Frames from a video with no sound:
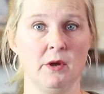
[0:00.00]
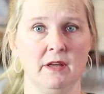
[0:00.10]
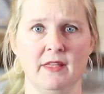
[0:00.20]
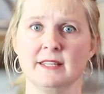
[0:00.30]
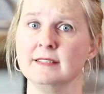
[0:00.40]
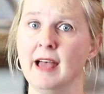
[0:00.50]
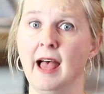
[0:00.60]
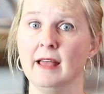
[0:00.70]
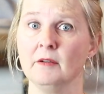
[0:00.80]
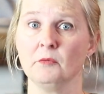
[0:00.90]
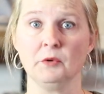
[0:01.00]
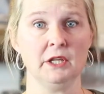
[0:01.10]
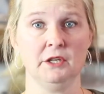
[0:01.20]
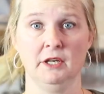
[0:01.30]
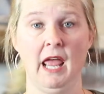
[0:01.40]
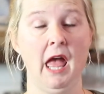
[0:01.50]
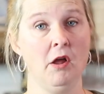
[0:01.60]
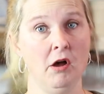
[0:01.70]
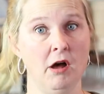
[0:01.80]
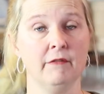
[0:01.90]
oil that's not really good
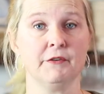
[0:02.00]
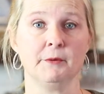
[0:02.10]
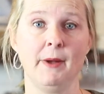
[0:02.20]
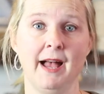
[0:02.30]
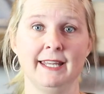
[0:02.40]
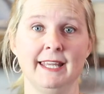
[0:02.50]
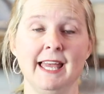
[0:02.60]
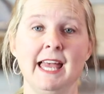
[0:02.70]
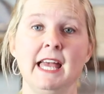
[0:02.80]
at all for your body.